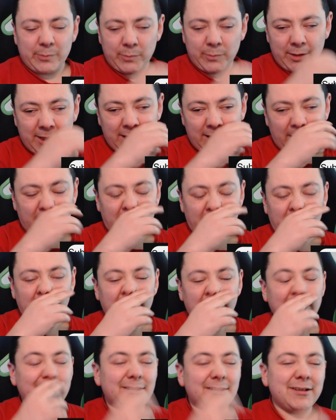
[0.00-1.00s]
a
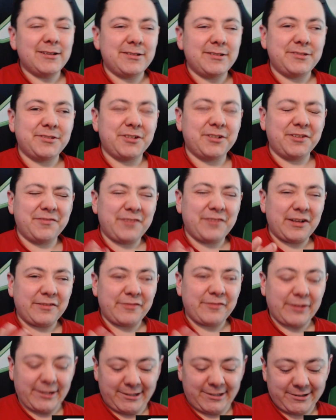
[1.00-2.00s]
certified
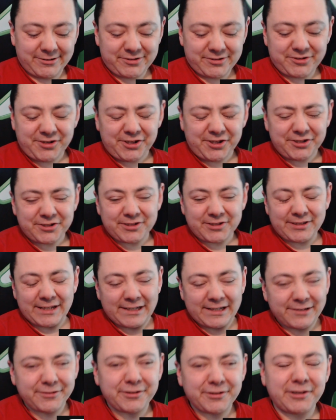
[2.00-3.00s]
Vedic astrologer,
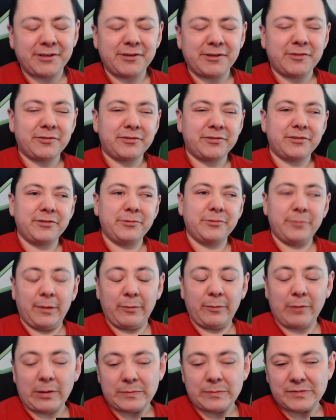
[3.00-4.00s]
then you can go to my
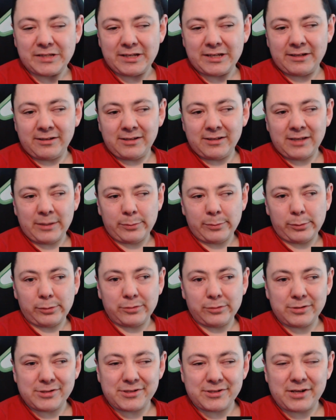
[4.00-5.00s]
website,
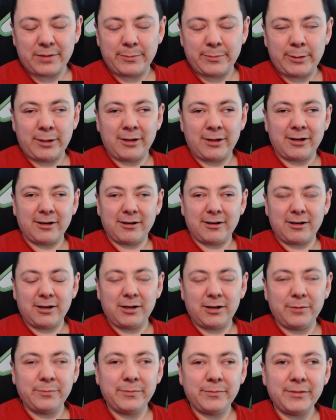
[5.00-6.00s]

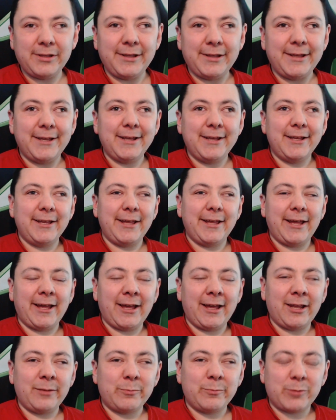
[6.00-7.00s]
GebboTheShaman.com,
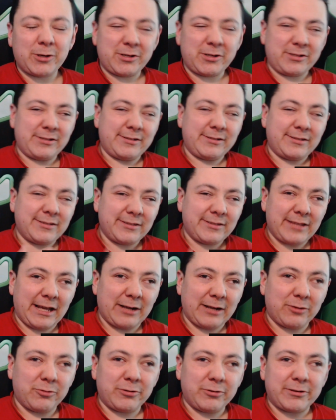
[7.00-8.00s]
and purchase
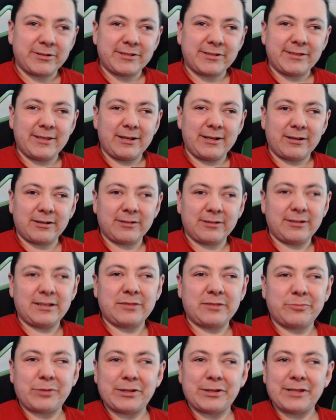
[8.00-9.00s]
that course there,
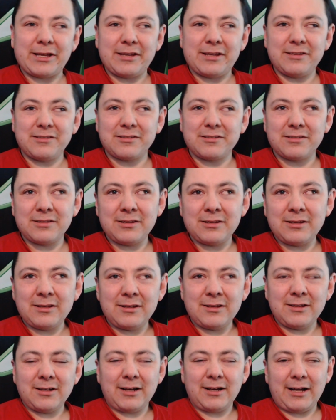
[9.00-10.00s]
as well as
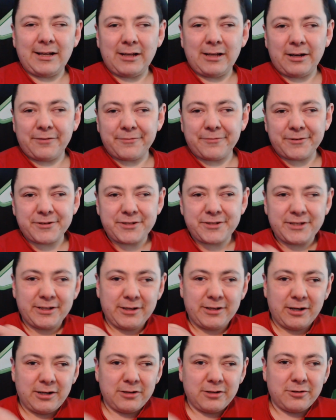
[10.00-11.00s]
I offer
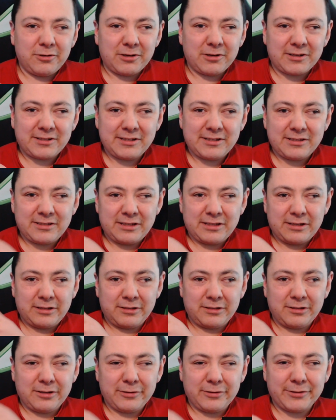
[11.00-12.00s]
Qigong courses
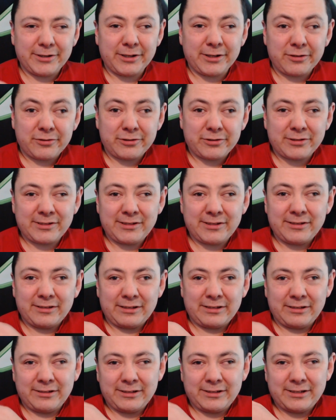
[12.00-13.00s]
and yoga courses,
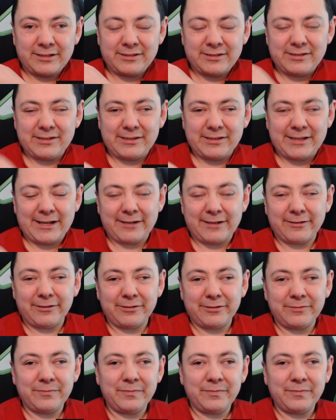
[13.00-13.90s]
and you can see that all